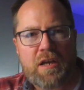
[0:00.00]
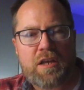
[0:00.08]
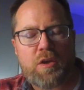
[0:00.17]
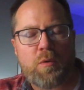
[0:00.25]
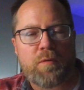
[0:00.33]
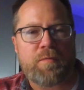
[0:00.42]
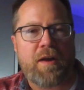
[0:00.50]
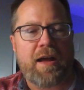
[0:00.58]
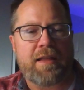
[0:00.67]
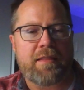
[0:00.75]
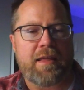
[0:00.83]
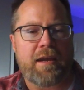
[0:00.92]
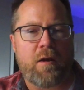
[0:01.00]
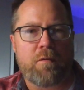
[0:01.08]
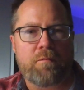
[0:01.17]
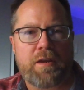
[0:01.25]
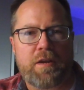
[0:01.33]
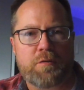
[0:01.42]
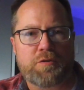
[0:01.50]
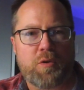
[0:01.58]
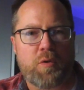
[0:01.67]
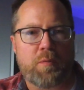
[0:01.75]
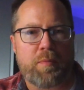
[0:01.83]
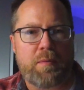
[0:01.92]
you will find that our videos are
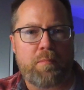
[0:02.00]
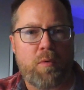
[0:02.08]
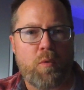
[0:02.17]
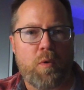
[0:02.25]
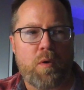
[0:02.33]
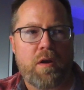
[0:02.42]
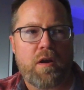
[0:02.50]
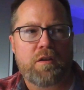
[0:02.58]
going to be more